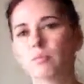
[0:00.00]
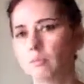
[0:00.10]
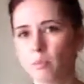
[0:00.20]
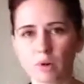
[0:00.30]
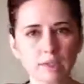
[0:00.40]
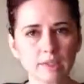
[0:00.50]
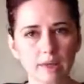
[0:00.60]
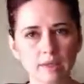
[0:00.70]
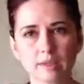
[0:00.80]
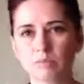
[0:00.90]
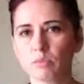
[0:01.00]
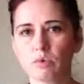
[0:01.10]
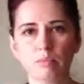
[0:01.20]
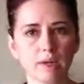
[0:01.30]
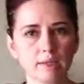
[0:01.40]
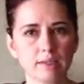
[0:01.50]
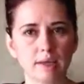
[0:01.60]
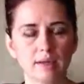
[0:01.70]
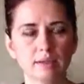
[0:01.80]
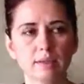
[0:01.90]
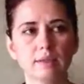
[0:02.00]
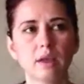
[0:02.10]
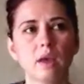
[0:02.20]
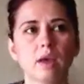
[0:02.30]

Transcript: more tests, more blood tests,